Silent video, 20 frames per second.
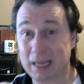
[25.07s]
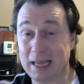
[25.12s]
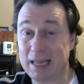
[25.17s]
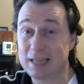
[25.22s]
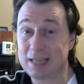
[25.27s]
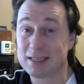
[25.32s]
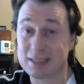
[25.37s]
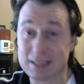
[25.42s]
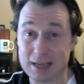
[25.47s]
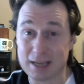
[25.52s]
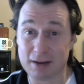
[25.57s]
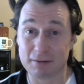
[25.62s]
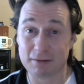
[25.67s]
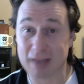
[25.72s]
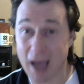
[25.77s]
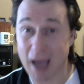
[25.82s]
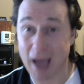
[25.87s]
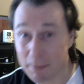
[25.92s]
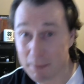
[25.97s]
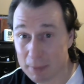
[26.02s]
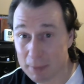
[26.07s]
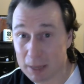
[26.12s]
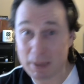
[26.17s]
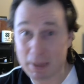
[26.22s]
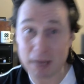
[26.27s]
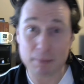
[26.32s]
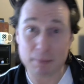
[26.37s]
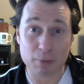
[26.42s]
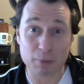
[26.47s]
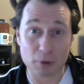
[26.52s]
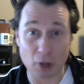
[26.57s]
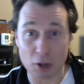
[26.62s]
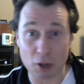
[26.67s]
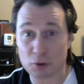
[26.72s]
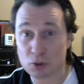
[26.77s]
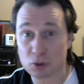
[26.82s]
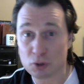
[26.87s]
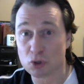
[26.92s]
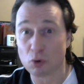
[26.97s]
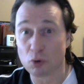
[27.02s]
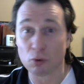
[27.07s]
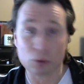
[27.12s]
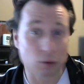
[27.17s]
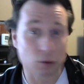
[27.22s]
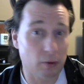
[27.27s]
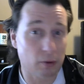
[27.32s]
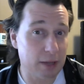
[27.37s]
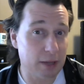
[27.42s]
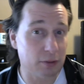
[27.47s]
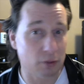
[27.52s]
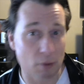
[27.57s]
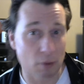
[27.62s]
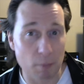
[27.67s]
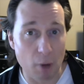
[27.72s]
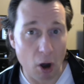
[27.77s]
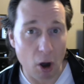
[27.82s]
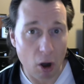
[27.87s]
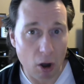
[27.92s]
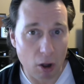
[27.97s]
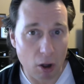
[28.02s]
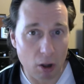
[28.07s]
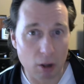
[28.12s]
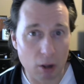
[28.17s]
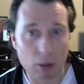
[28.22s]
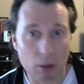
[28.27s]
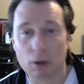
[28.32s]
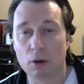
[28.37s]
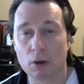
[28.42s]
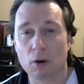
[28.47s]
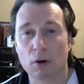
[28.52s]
instead of tapping people on the shoulder at the mall